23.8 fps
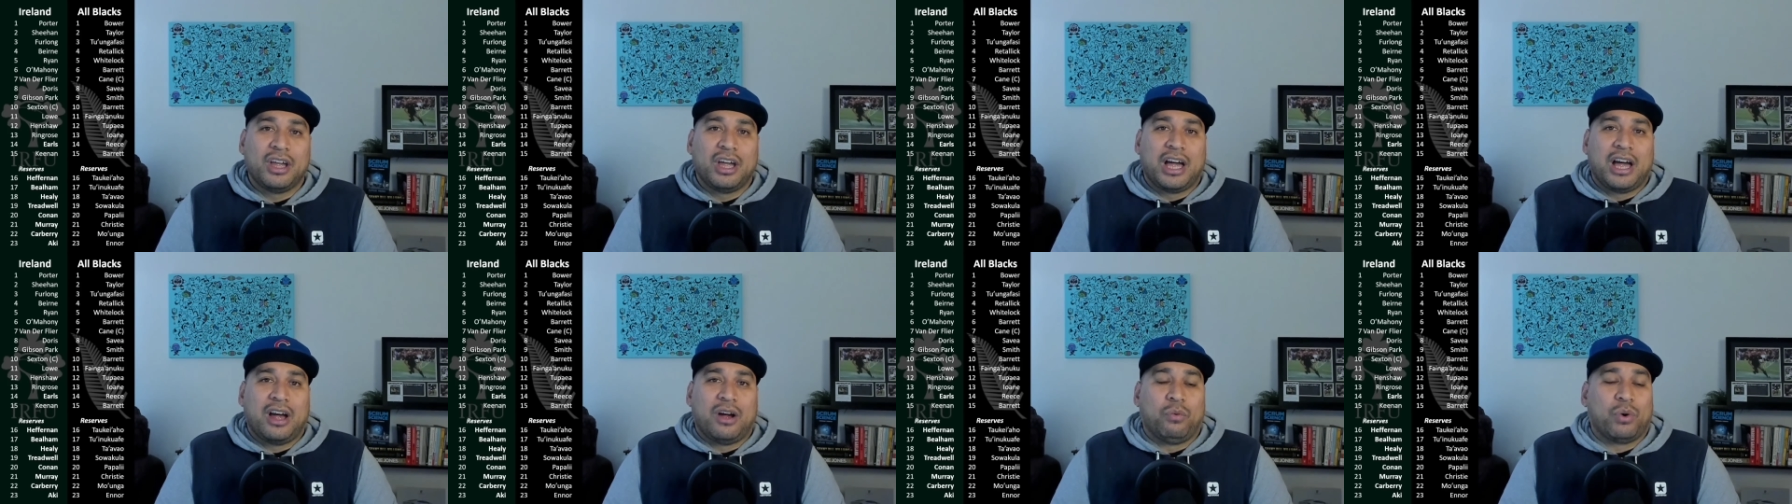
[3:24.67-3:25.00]

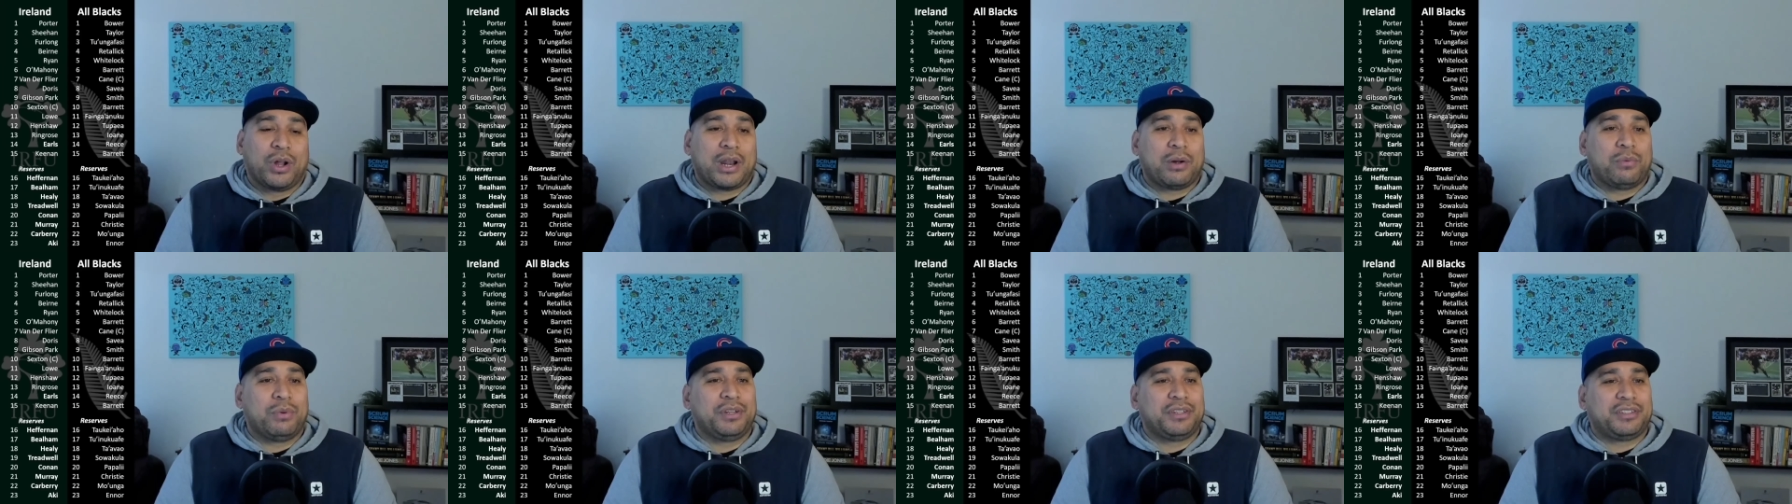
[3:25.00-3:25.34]
What I
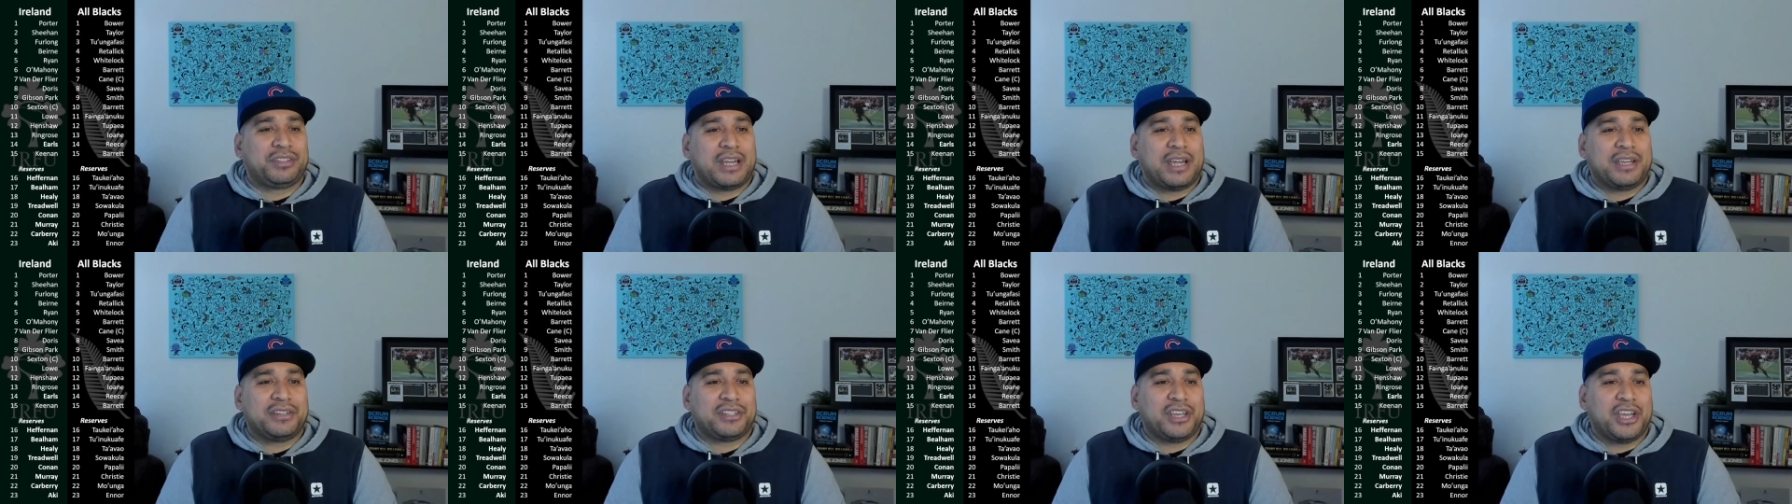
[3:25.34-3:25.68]
will
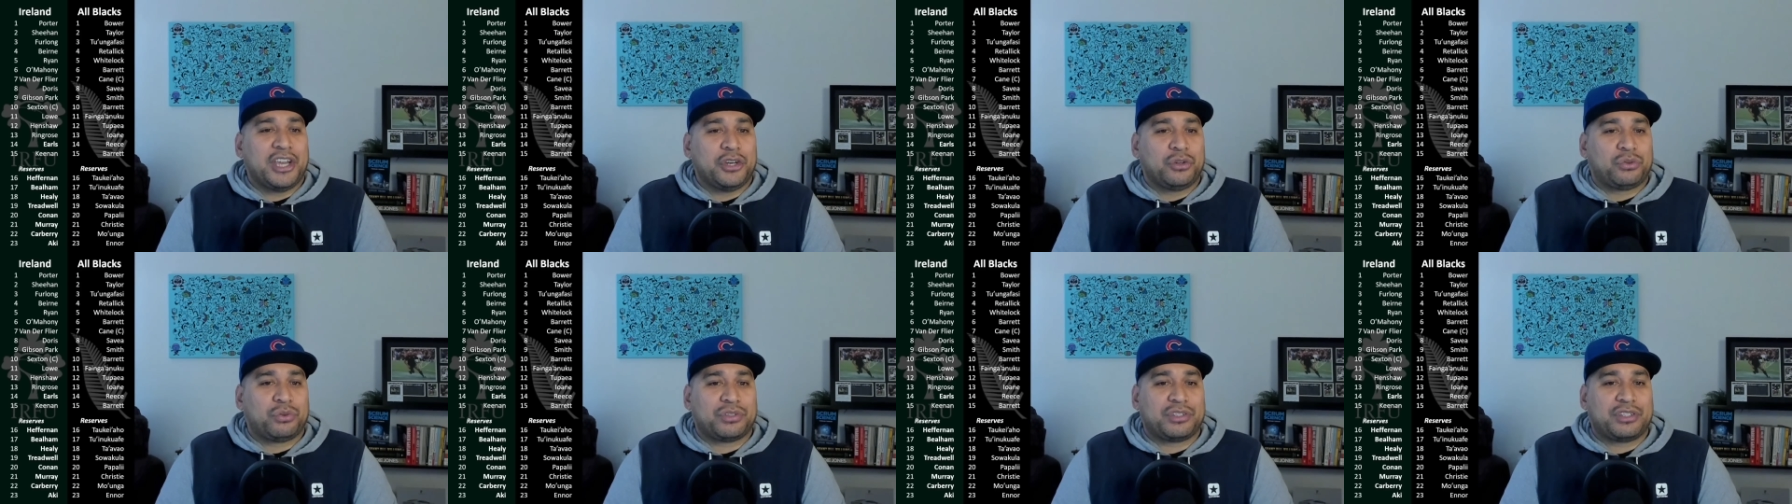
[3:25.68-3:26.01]
say is
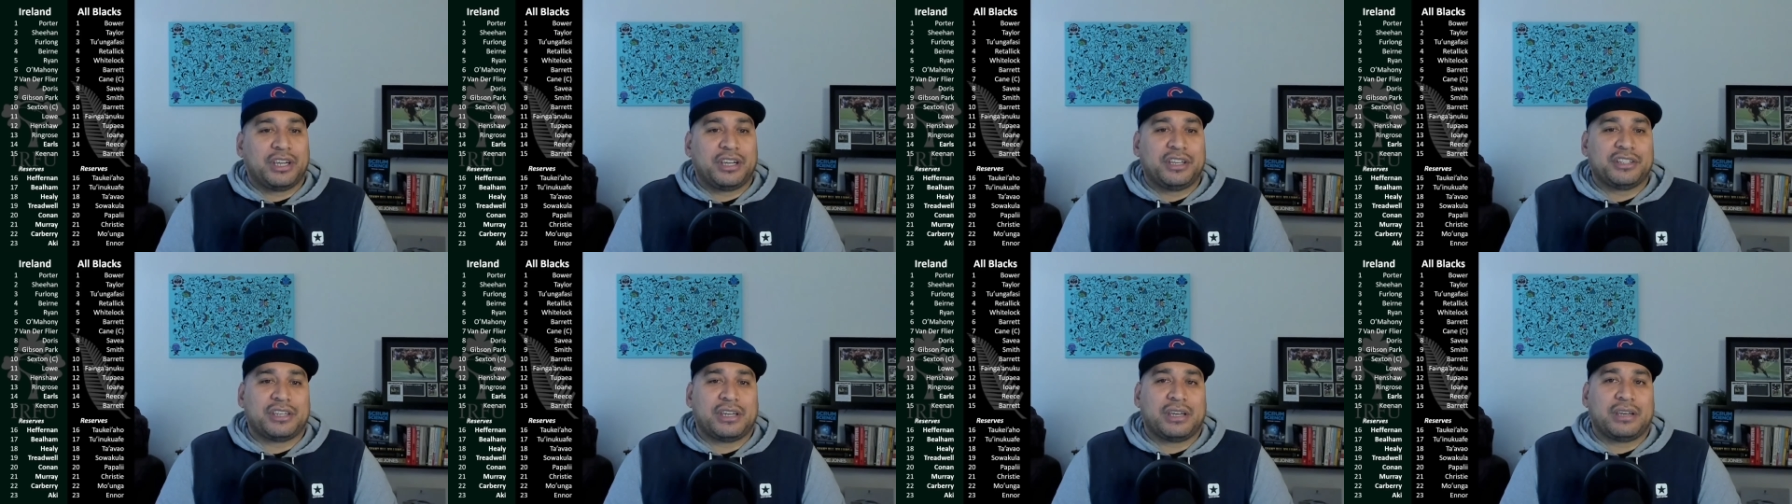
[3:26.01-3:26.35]
interesting
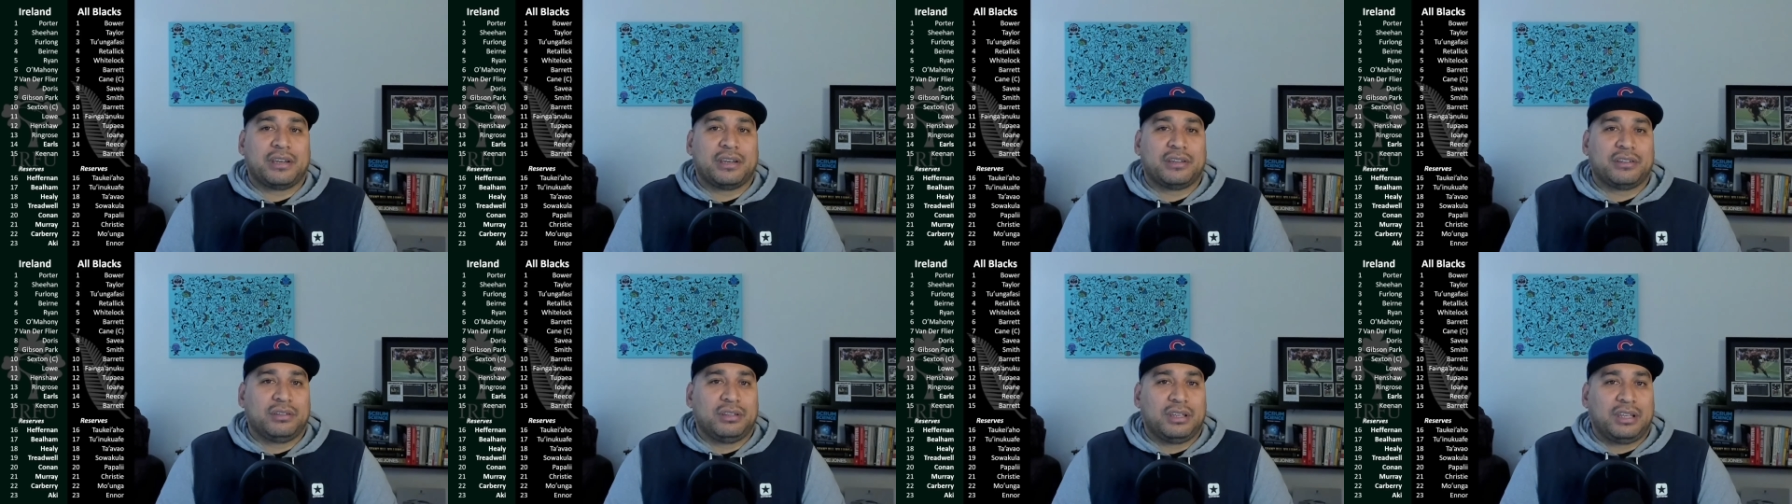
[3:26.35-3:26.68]
is a
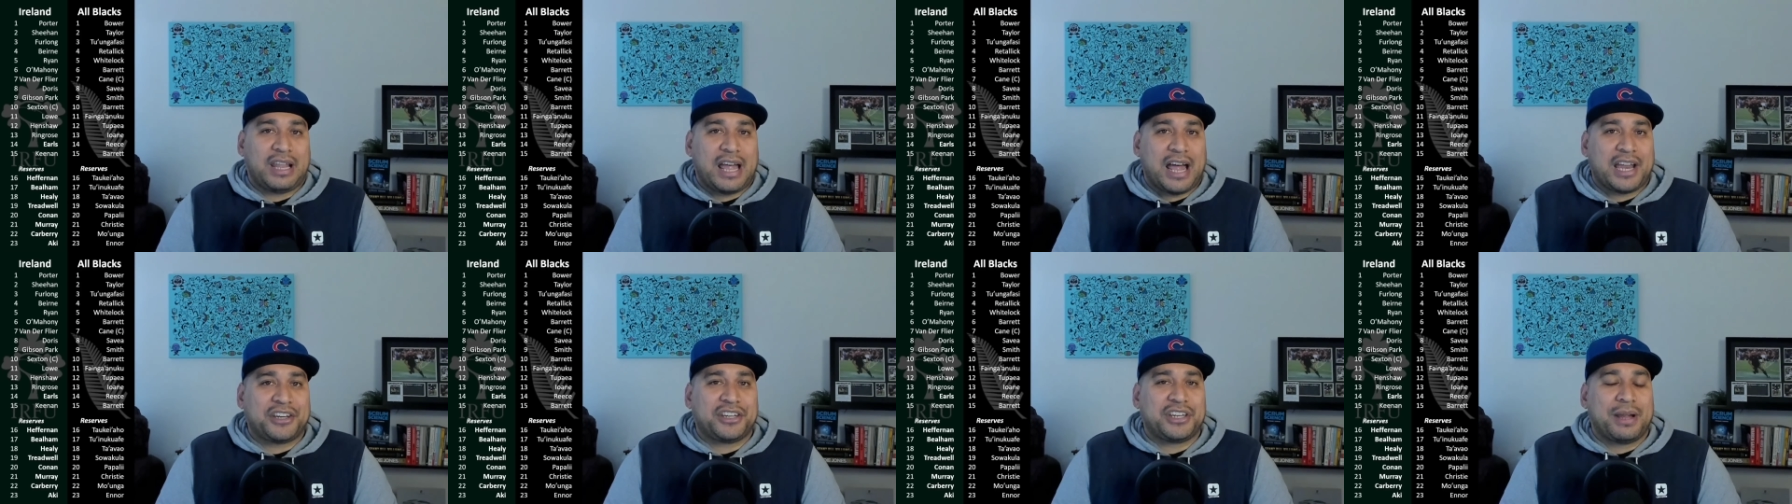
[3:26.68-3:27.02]
large